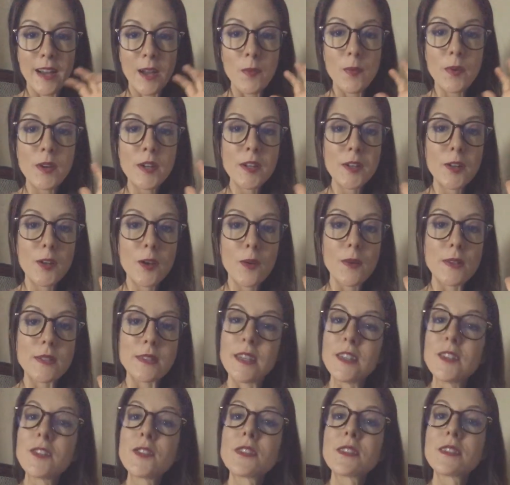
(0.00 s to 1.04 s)
I want to know what's
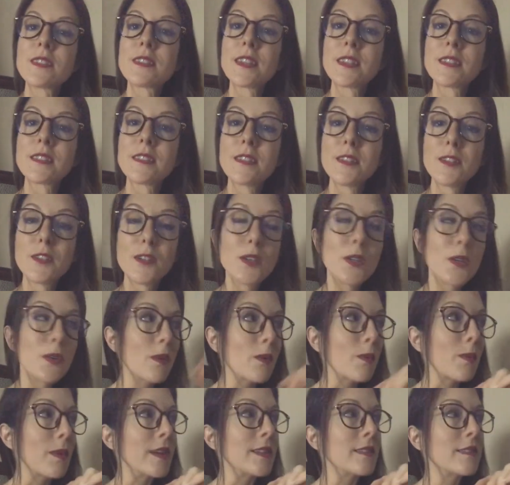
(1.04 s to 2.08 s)
interesting to you
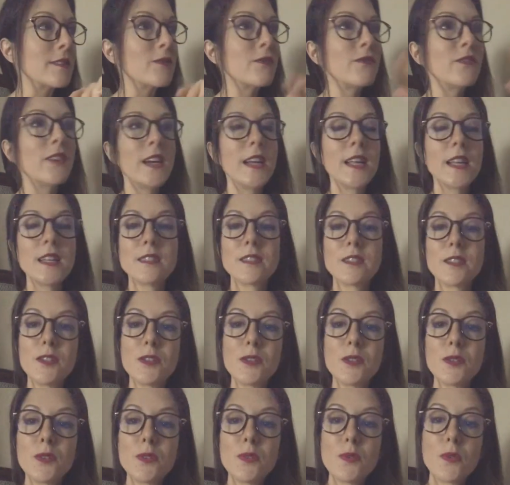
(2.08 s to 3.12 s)
or what's funny to
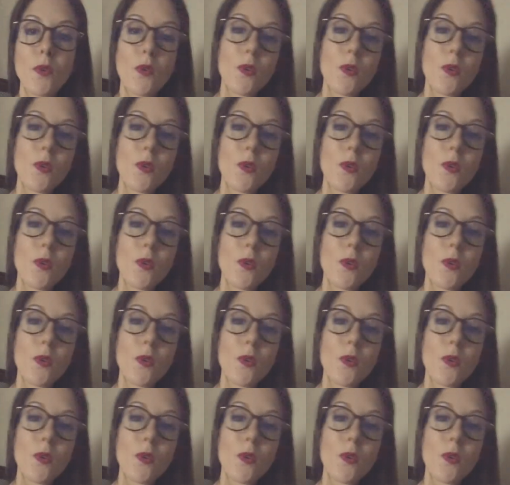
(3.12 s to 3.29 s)
you,